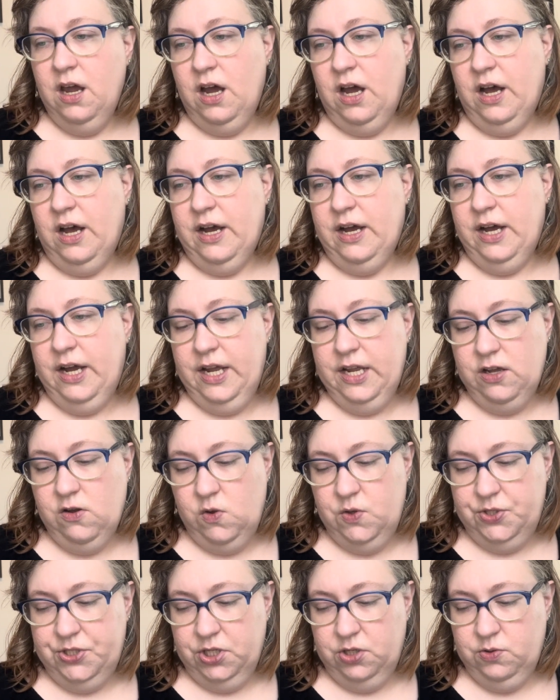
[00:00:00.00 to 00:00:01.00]
I
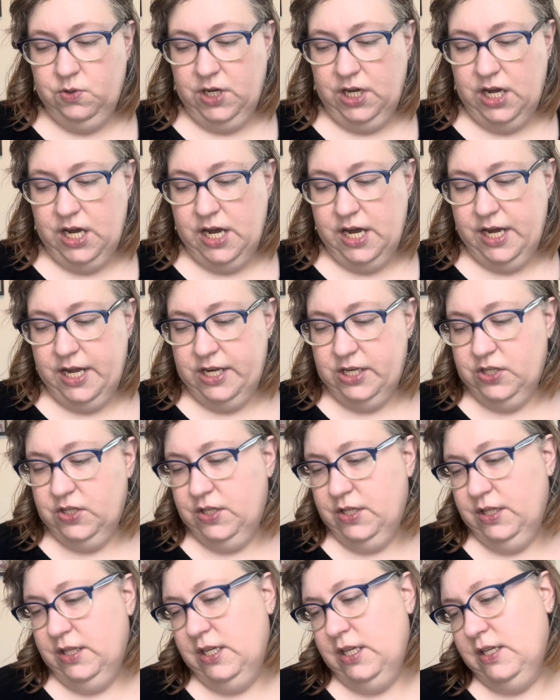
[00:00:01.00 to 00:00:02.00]
also
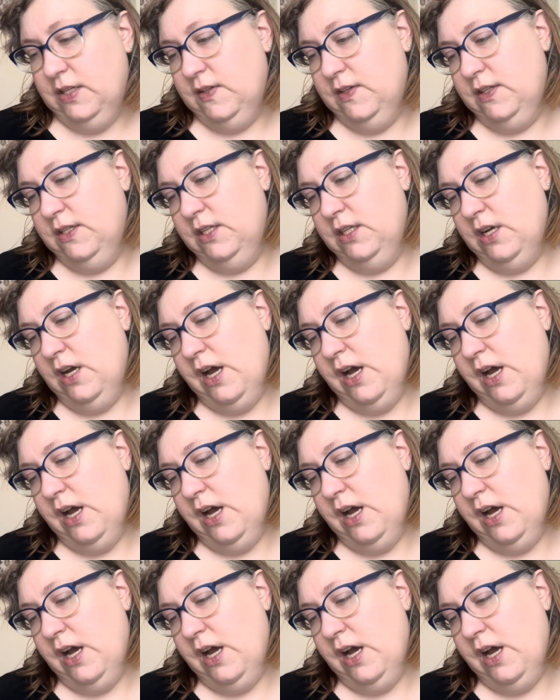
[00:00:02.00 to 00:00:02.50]
got this,